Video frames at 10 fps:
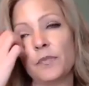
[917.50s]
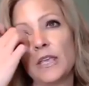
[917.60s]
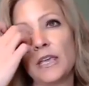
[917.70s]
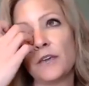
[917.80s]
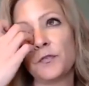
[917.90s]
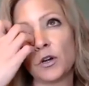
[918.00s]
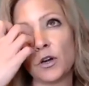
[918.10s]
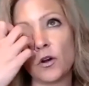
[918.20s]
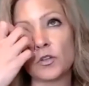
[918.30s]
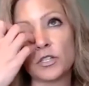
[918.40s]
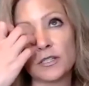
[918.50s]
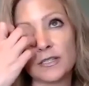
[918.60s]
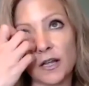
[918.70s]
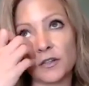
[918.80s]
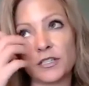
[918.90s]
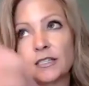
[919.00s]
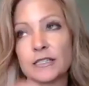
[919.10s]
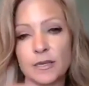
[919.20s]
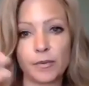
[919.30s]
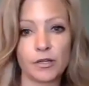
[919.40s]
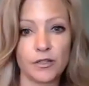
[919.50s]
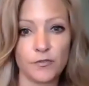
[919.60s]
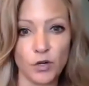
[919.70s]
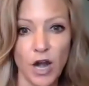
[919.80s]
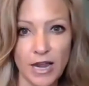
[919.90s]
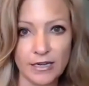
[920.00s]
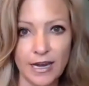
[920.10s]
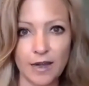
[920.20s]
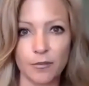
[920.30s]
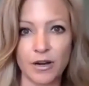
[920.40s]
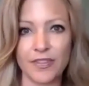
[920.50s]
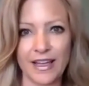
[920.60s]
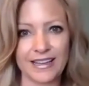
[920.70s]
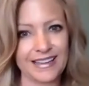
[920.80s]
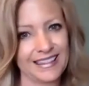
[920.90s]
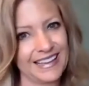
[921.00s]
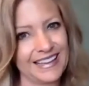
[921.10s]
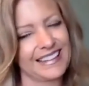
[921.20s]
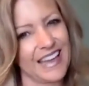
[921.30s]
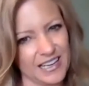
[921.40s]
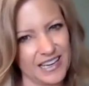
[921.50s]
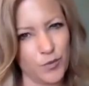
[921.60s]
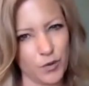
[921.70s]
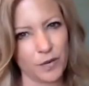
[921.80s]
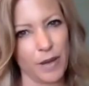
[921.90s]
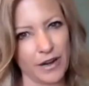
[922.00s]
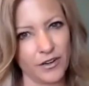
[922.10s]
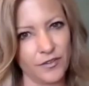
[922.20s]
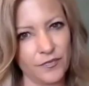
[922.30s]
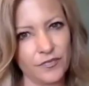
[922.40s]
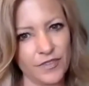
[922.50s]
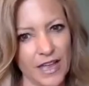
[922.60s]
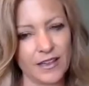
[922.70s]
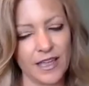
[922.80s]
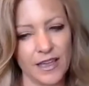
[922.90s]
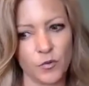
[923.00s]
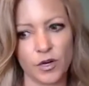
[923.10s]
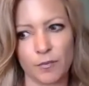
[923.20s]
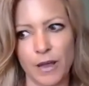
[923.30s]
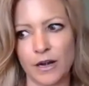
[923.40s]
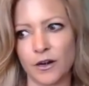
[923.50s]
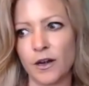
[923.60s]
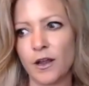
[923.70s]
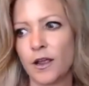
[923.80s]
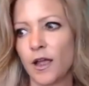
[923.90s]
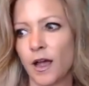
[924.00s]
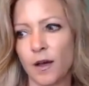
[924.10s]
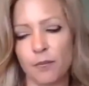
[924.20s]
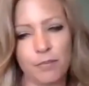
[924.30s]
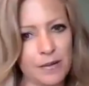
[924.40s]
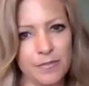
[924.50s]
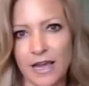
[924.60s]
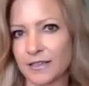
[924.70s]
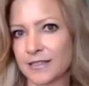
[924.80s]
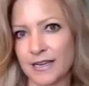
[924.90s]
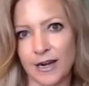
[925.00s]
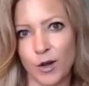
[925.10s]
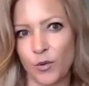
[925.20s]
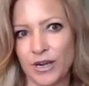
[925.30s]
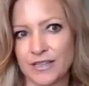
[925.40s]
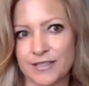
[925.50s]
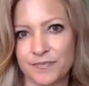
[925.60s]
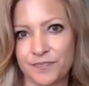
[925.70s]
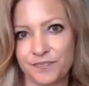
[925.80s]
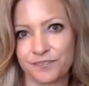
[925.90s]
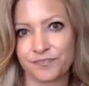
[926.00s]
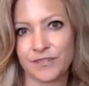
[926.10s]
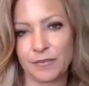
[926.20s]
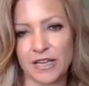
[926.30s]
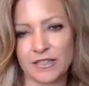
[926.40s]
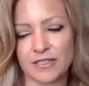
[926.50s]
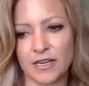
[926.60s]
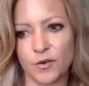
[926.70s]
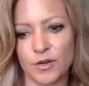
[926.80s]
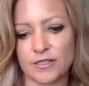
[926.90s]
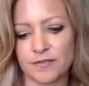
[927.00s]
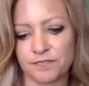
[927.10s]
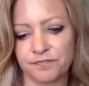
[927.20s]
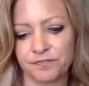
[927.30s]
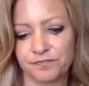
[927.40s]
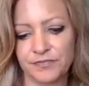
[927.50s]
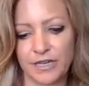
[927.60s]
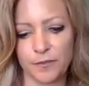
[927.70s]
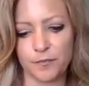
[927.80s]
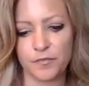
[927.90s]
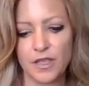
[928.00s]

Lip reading: If you're a coach consultant, typically if you're on camera, that kind of thing, that can work better. That can work better. But I'm not saying always. I'm not saying always. Yep.